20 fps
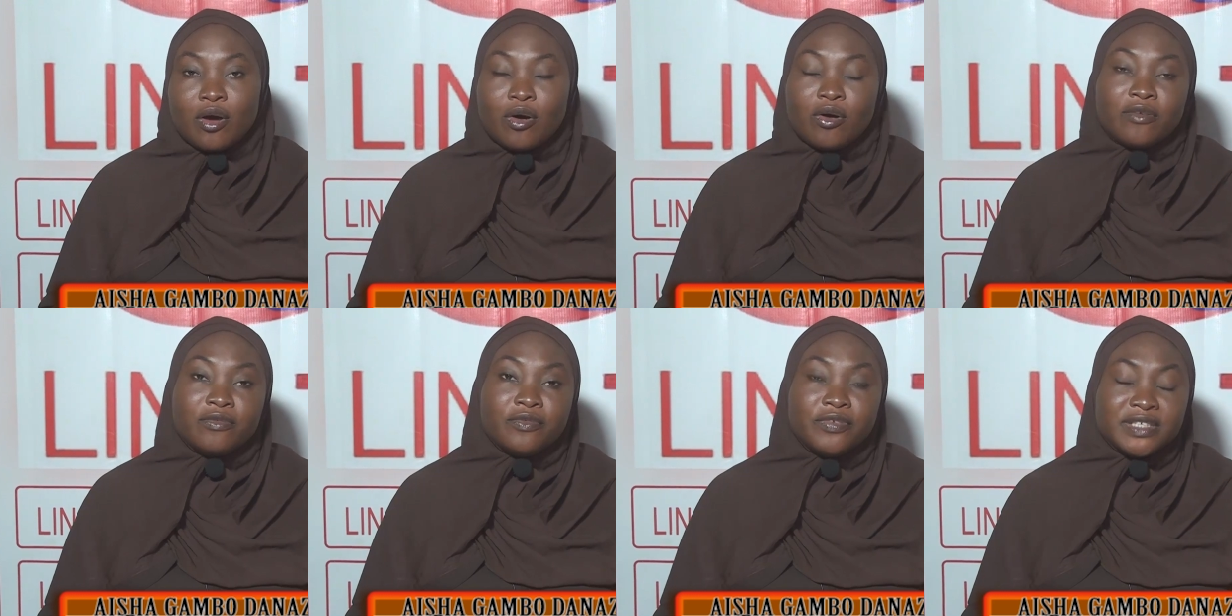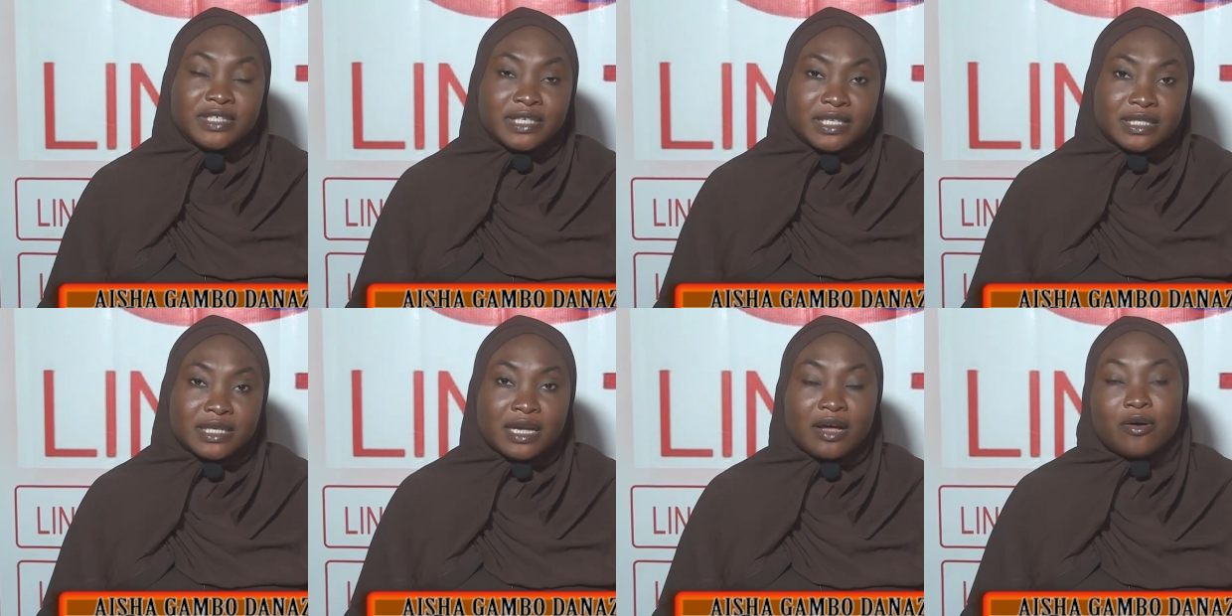or
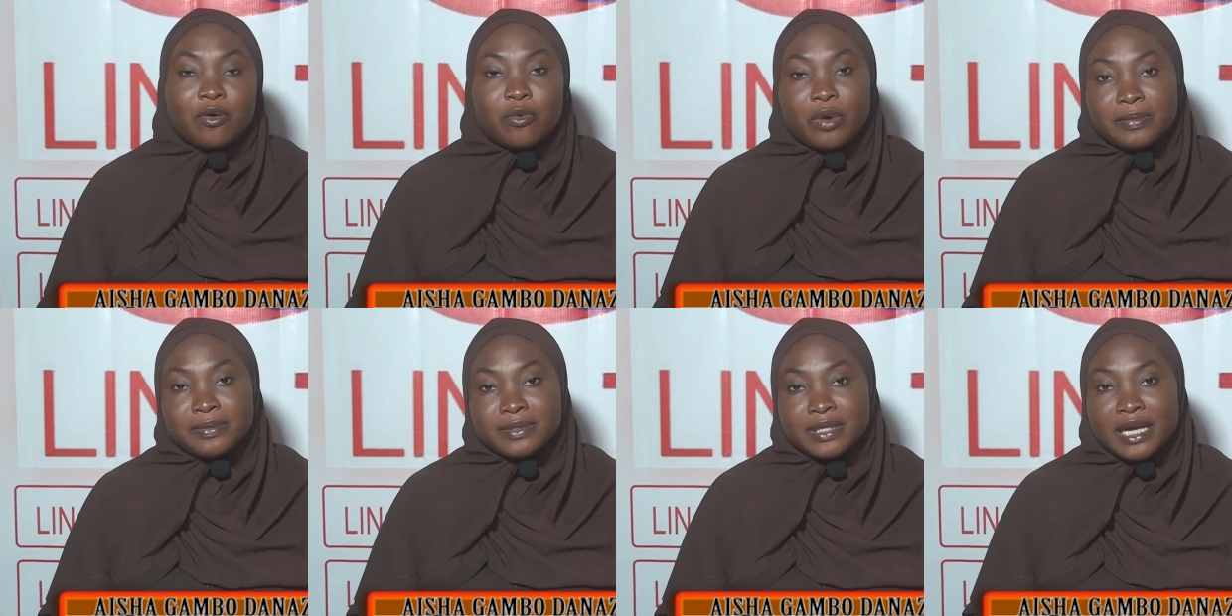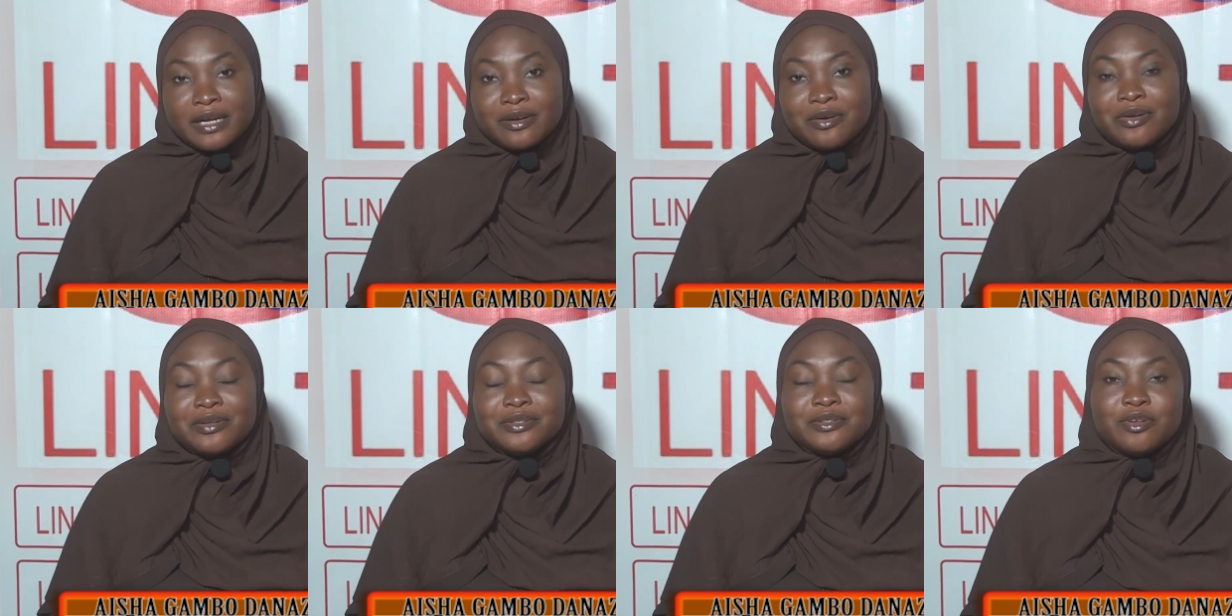visit our
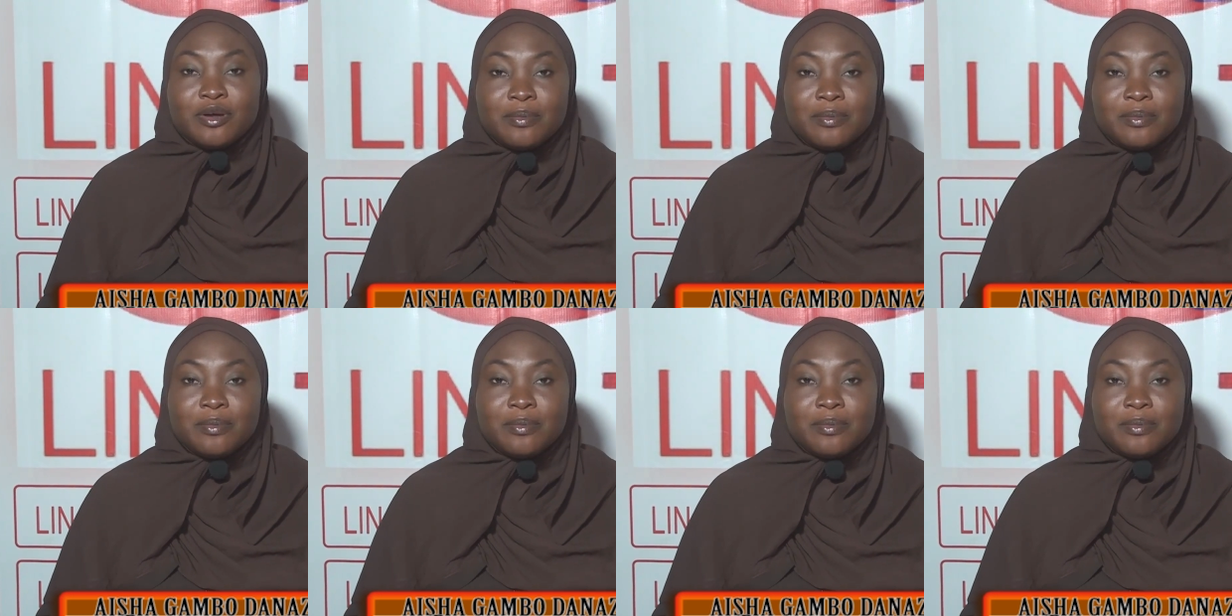website on